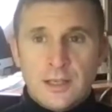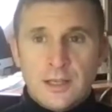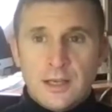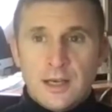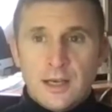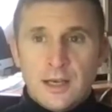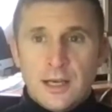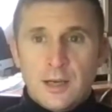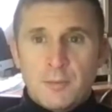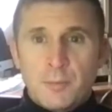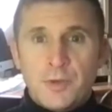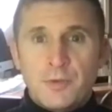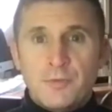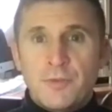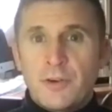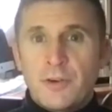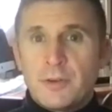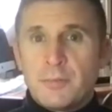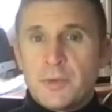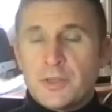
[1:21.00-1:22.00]
but
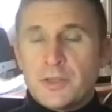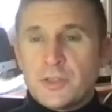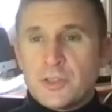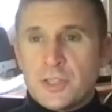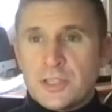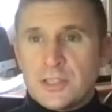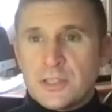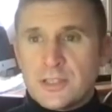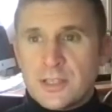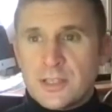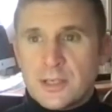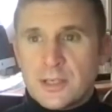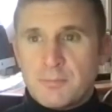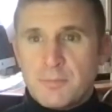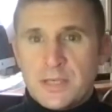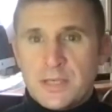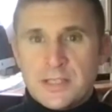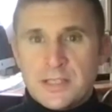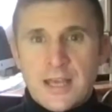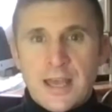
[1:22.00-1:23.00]
very much it's a
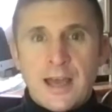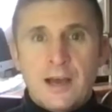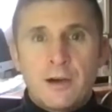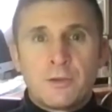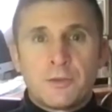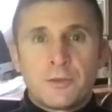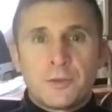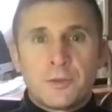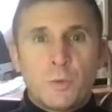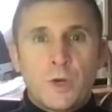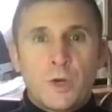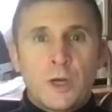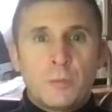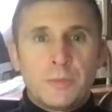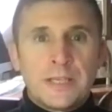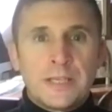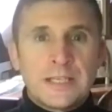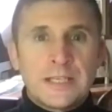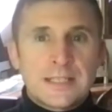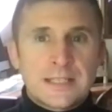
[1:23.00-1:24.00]
health and
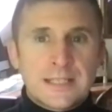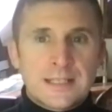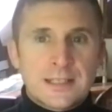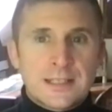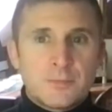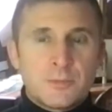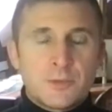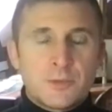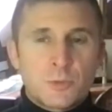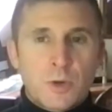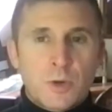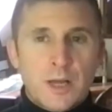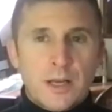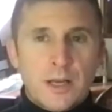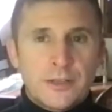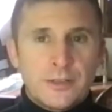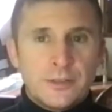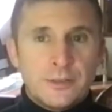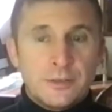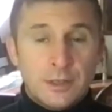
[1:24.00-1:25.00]
well-being system as well.
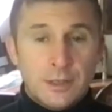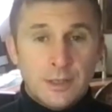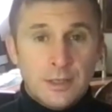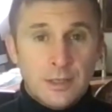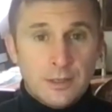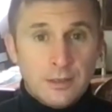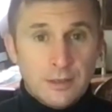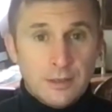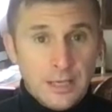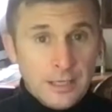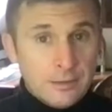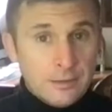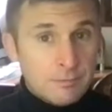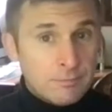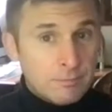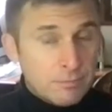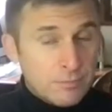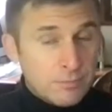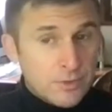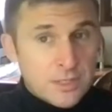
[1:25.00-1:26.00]
And
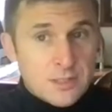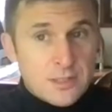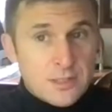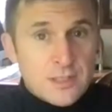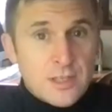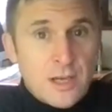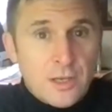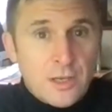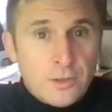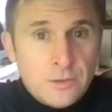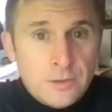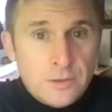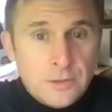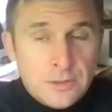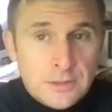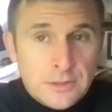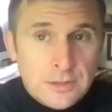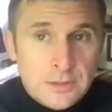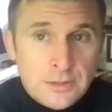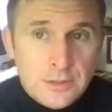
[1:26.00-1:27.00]
in this style,
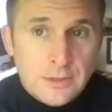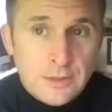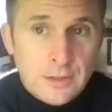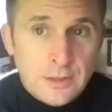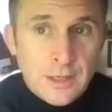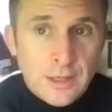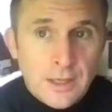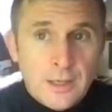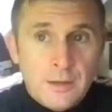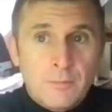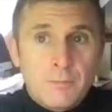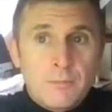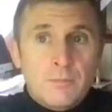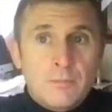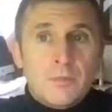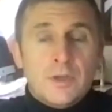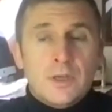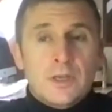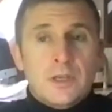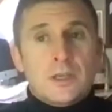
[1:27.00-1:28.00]

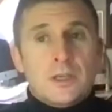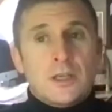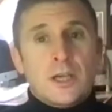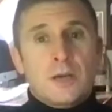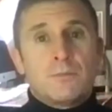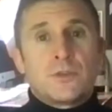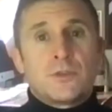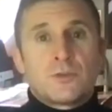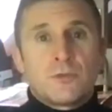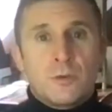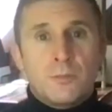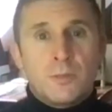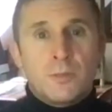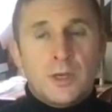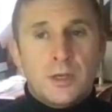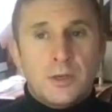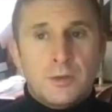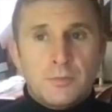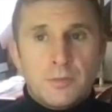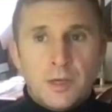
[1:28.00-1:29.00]
it comes from
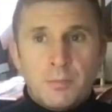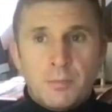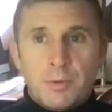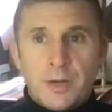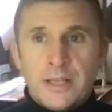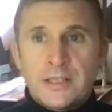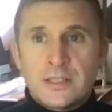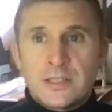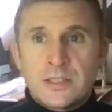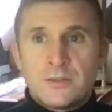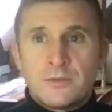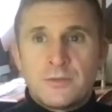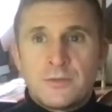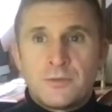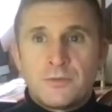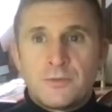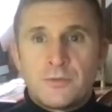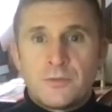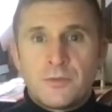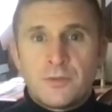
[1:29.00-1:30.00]
a place of
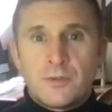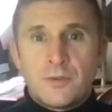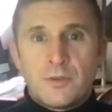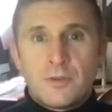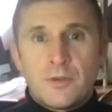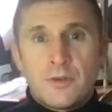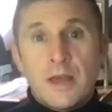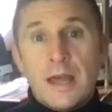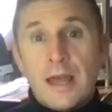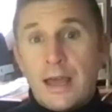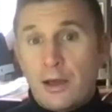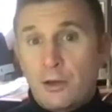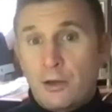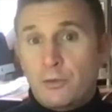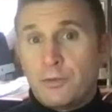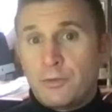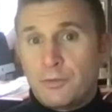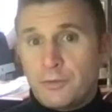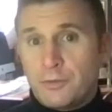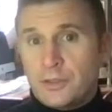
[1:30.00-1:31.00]

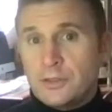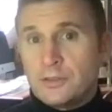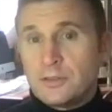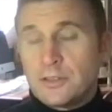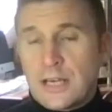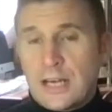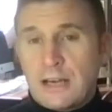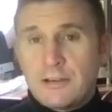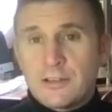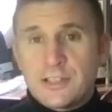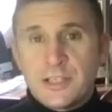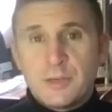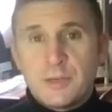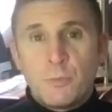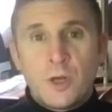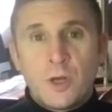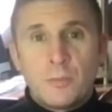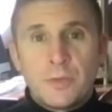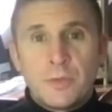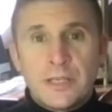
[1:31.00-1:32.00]
health and clarity and
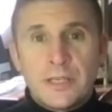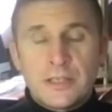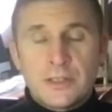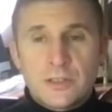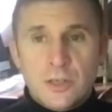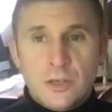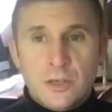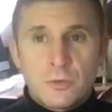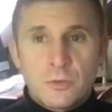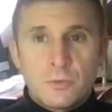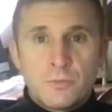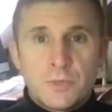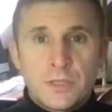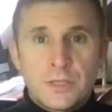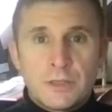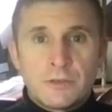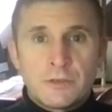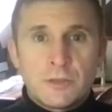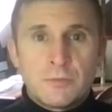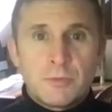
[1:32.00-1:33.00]
well-being. So
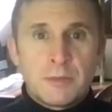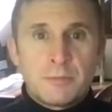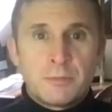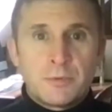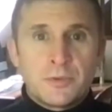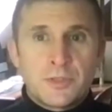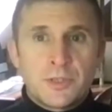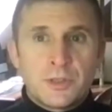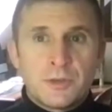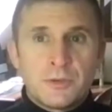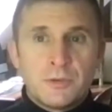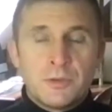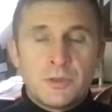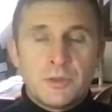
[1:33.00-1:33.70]
to be able to